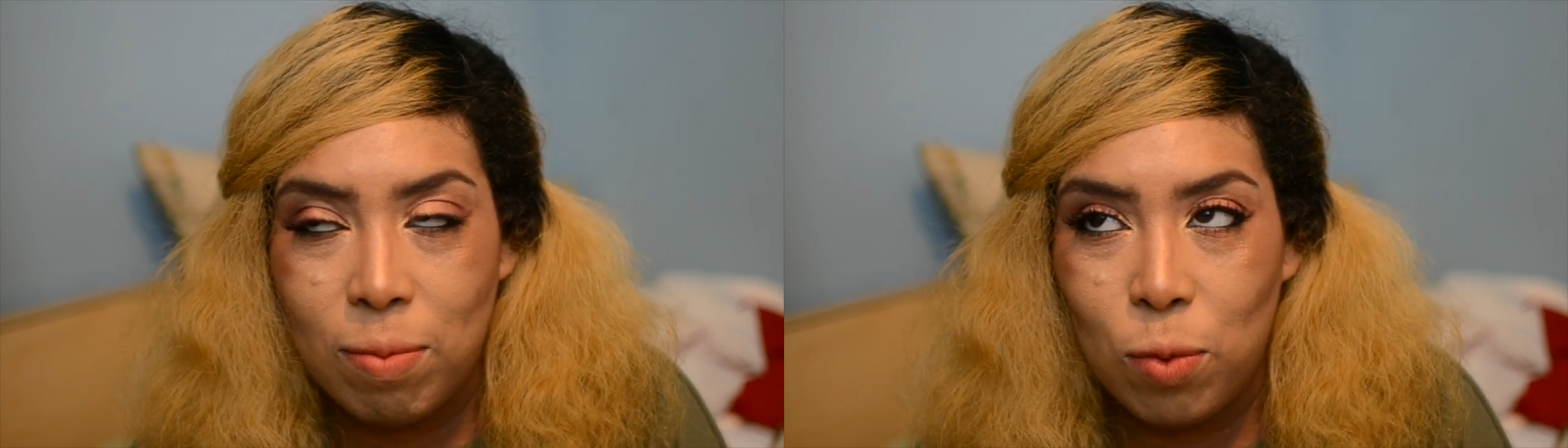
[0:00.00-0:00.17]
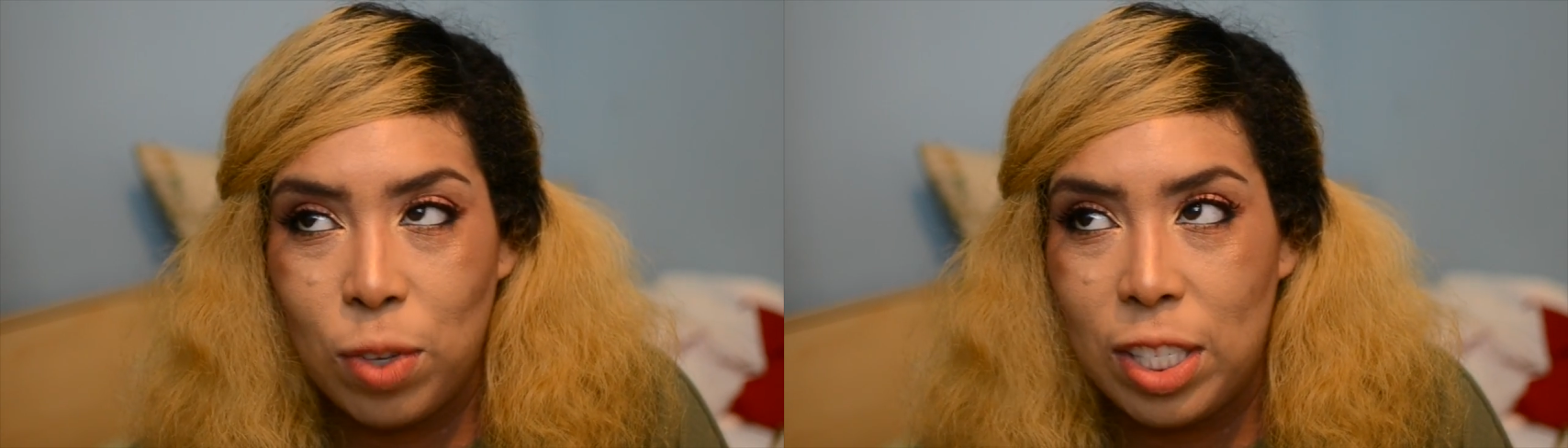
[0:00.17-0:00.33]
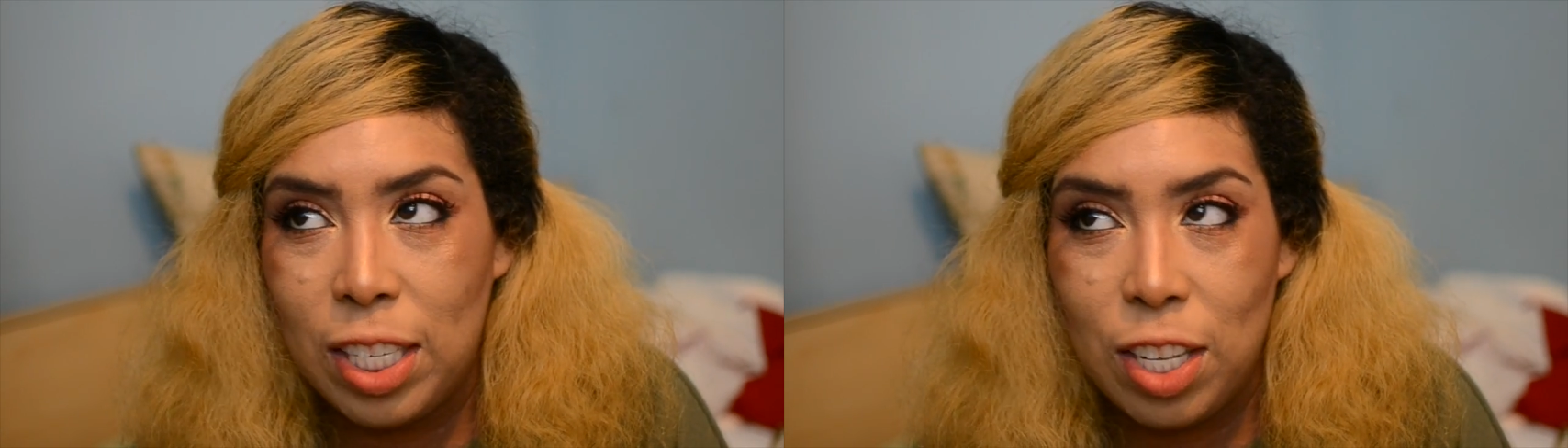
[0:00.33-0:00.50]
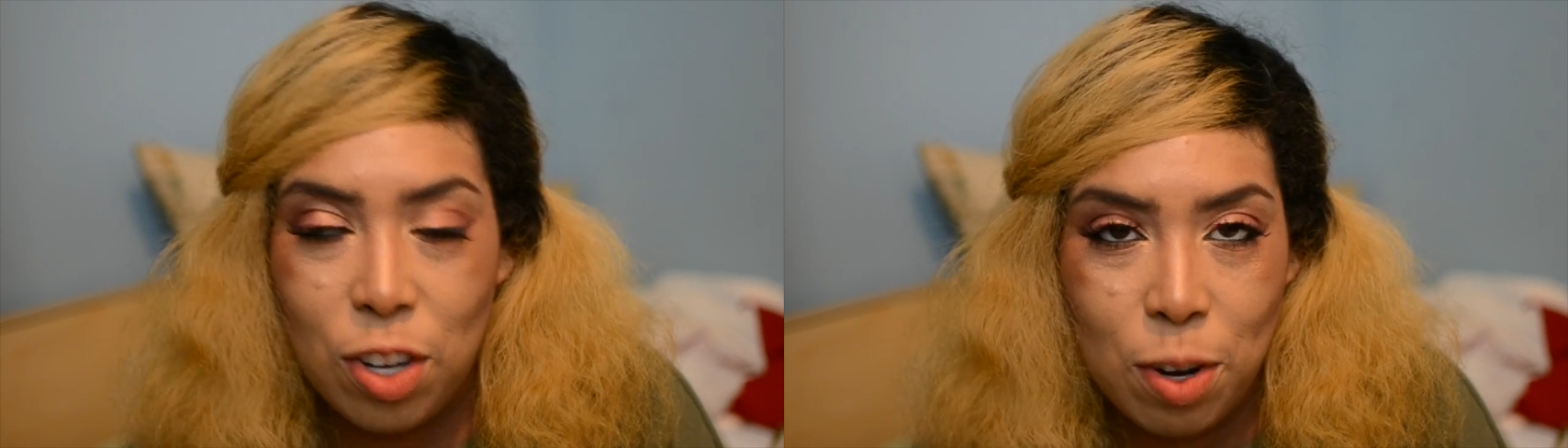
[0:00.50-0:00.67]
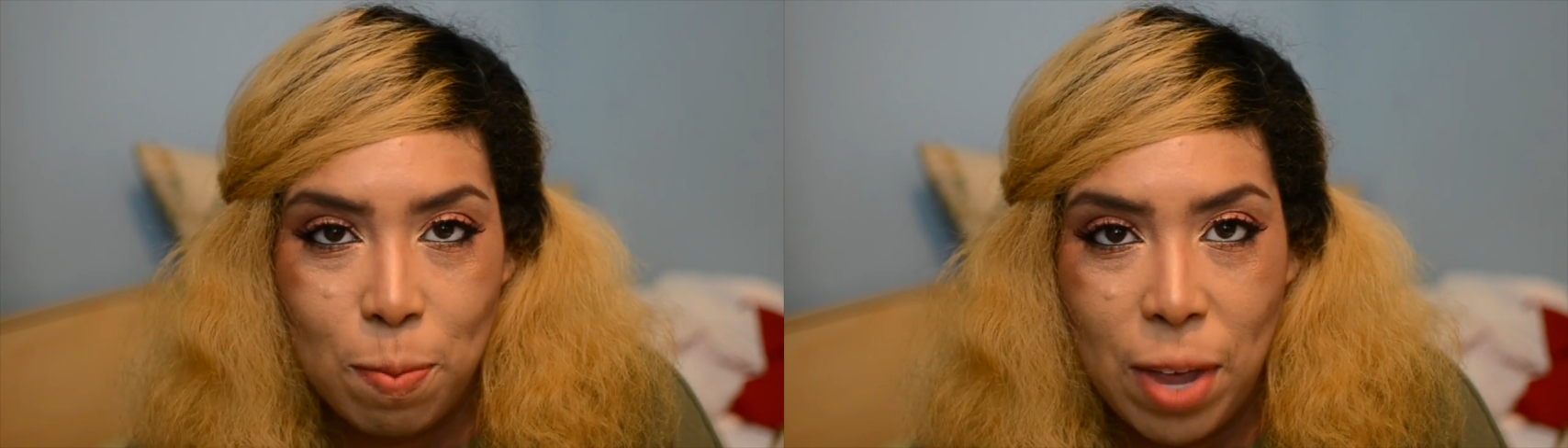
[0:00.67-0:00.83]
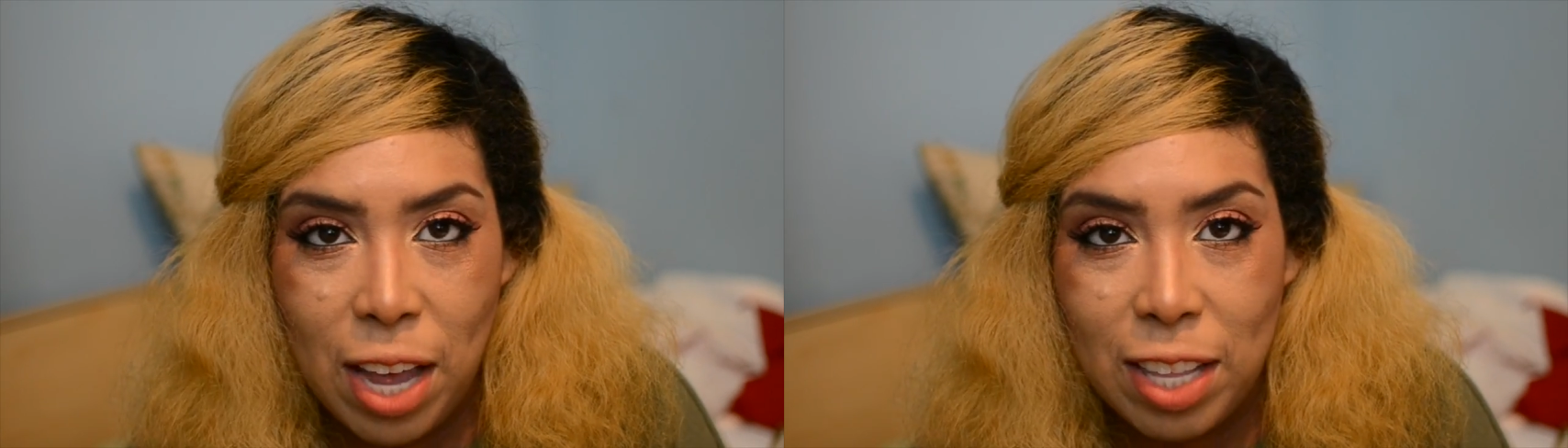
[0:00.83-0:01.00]
what's in
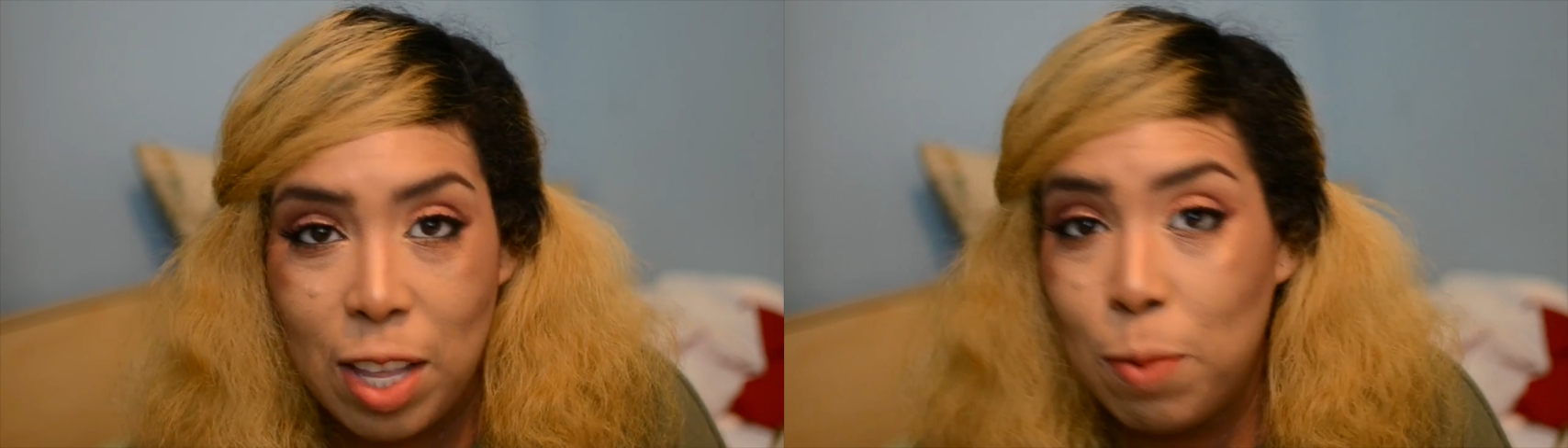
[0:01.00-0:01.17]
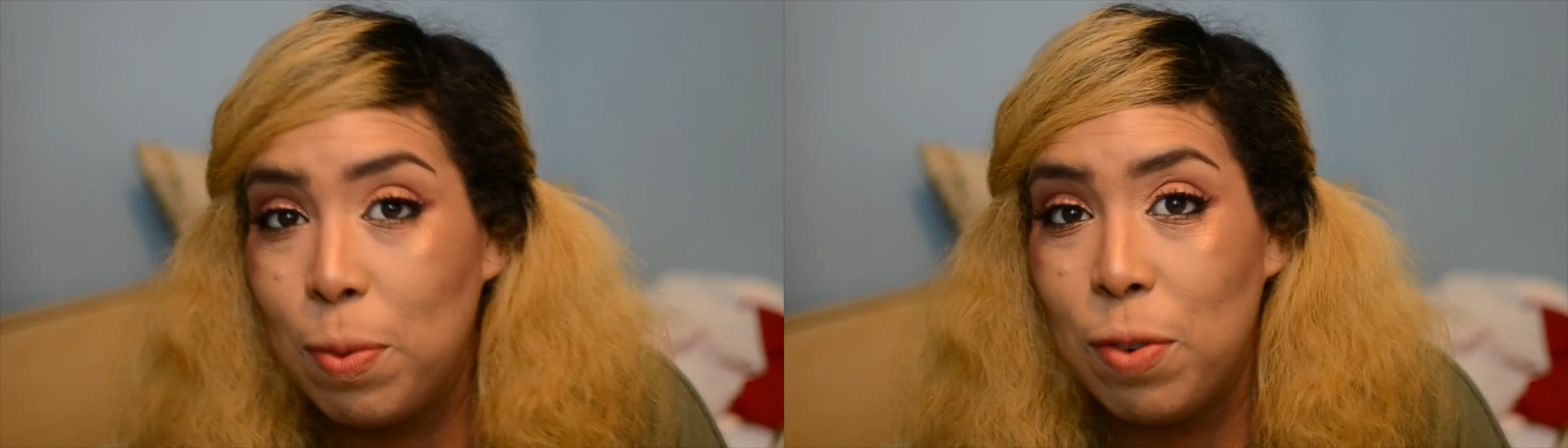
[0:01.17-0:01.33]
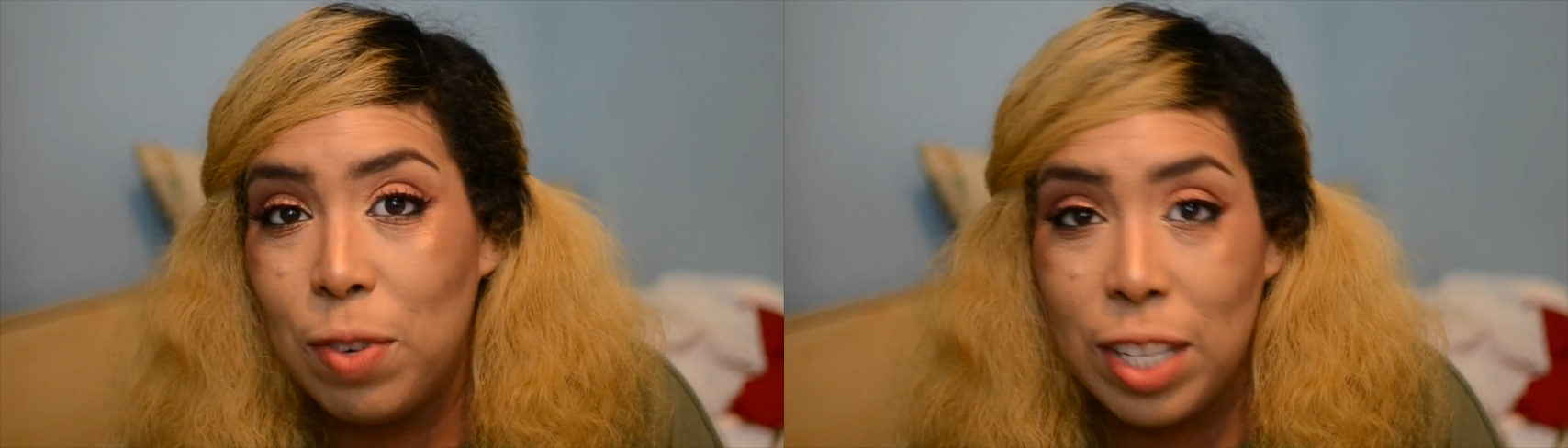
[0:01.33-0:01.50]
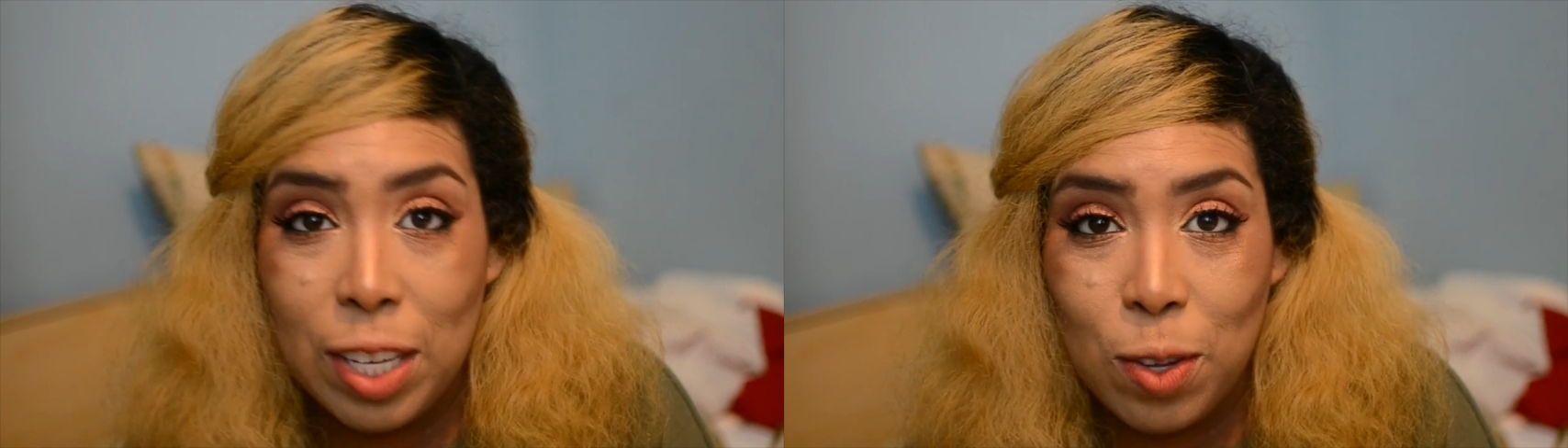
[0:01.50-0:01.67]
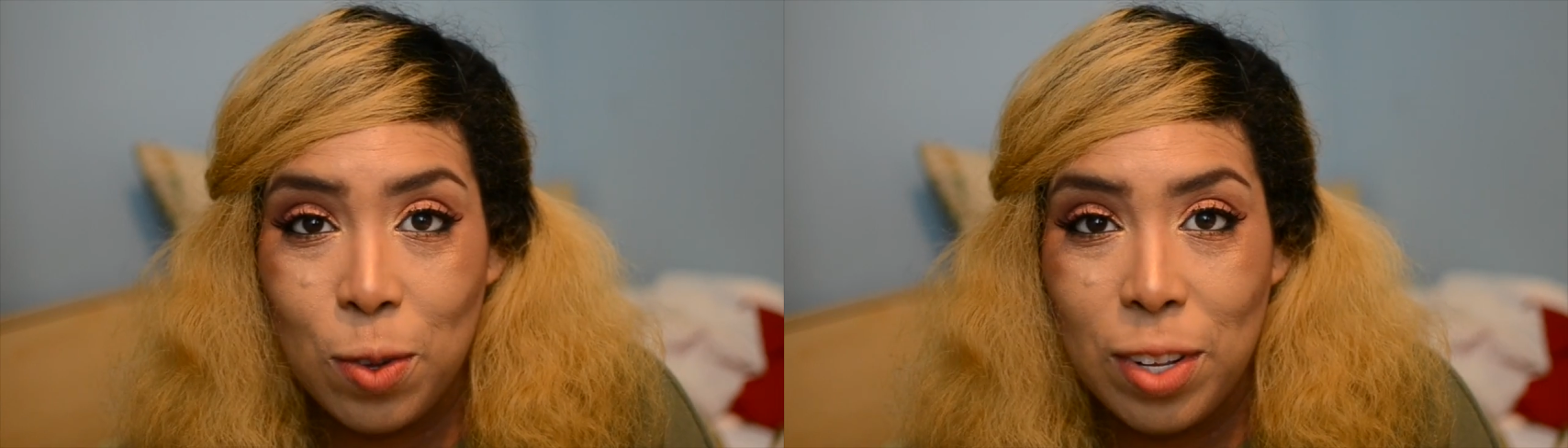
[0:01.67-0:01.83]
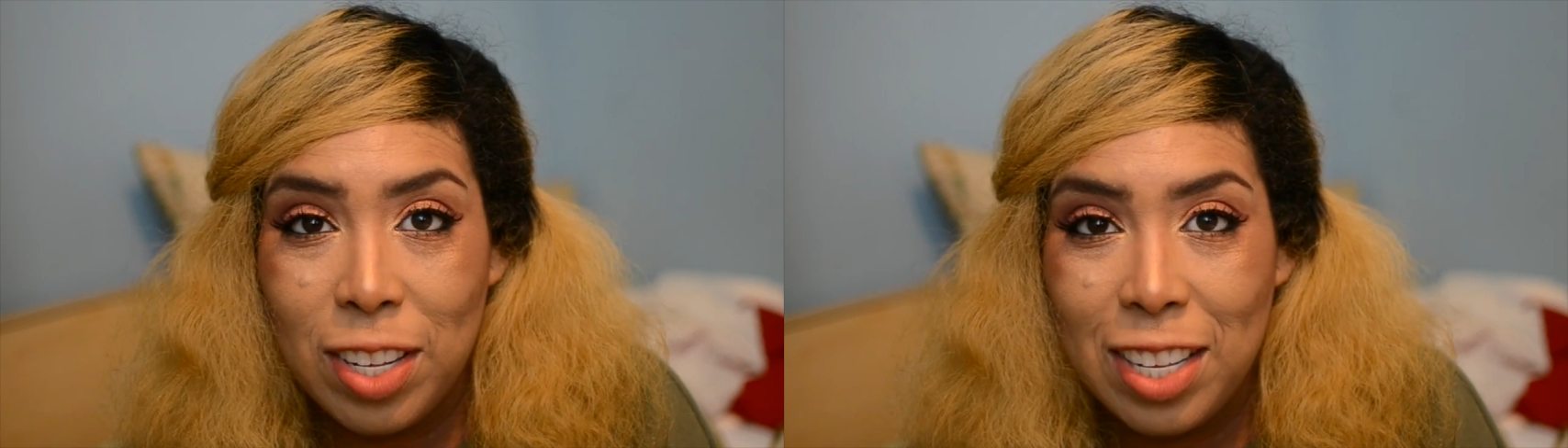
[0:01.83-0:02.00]
your bag. That'll be really
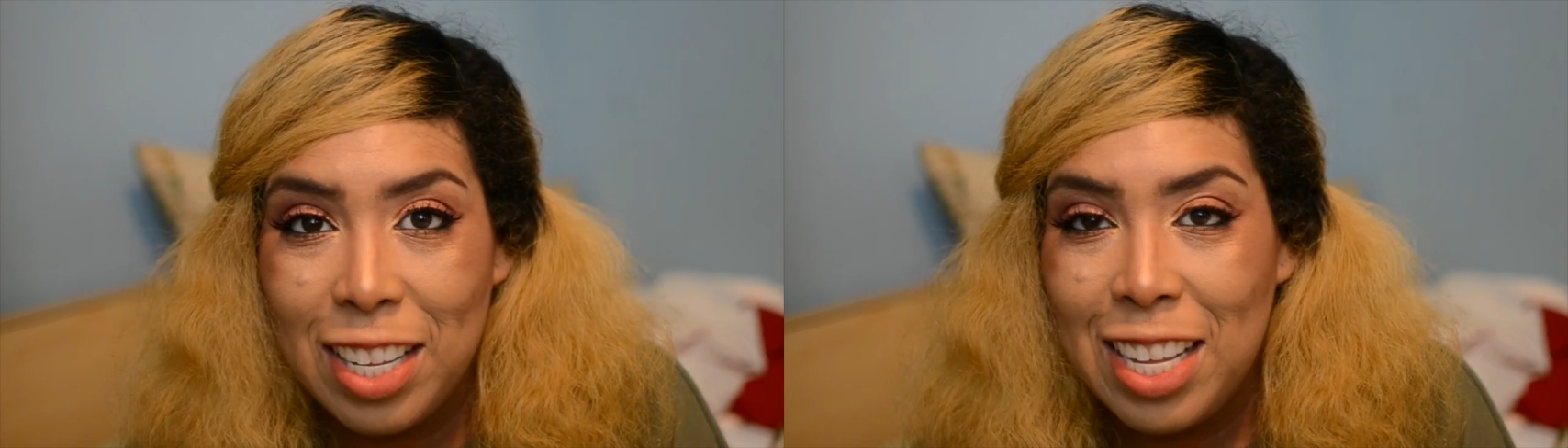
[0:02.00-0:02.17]
cool,